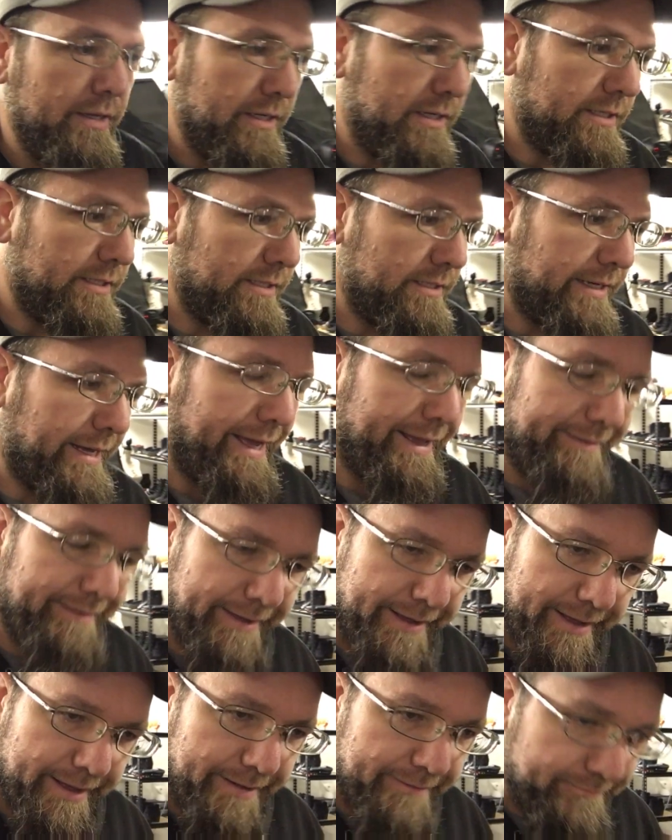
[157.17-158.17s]
Uh,
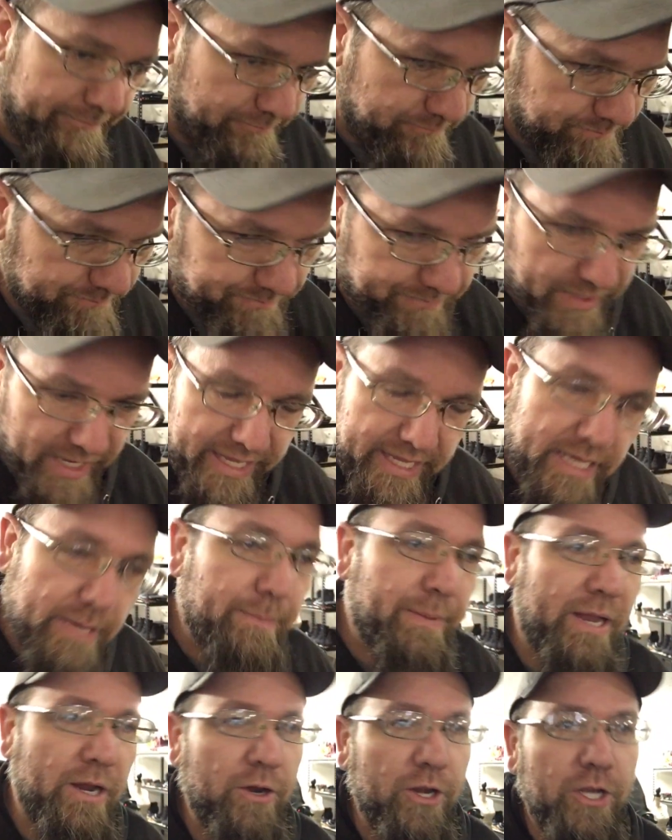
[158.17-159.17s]

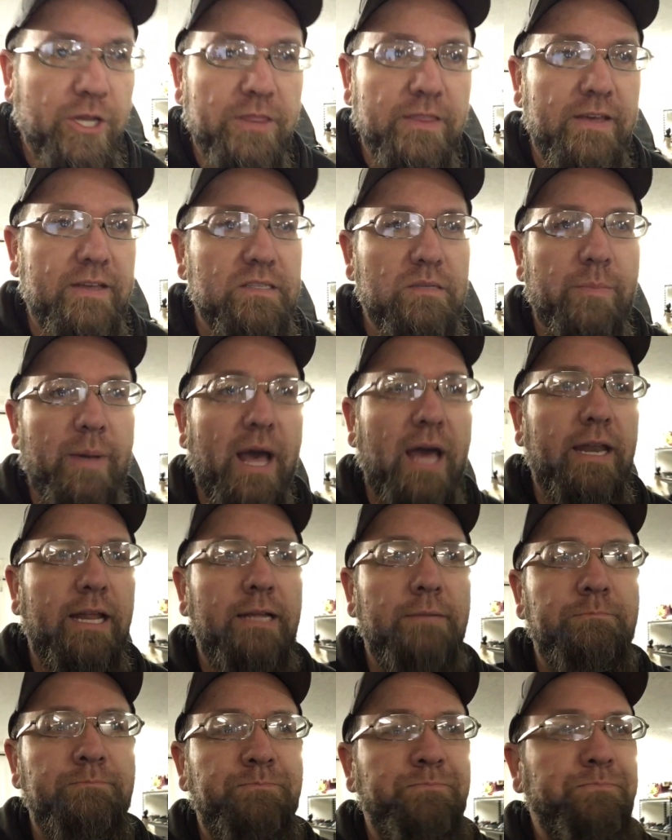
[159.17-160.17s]
keep hearing good things about it.